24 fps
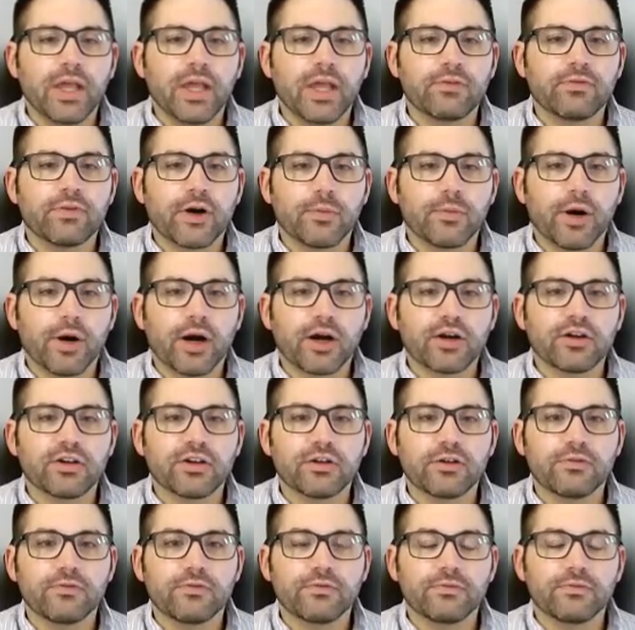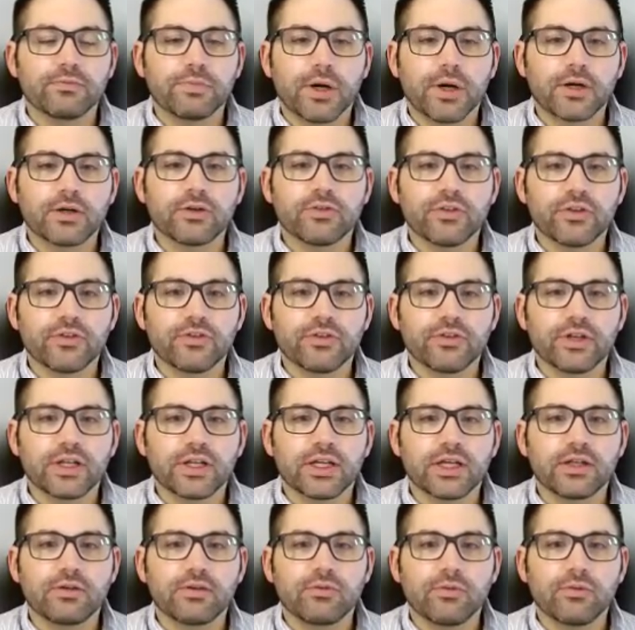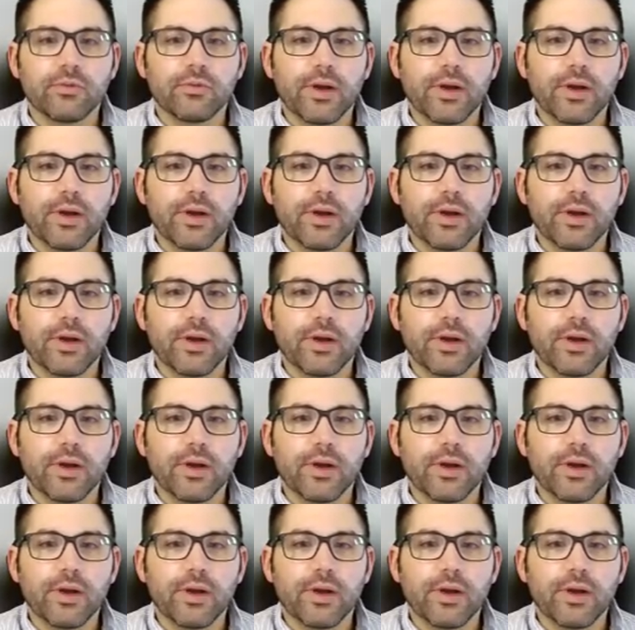And for our partners listening in,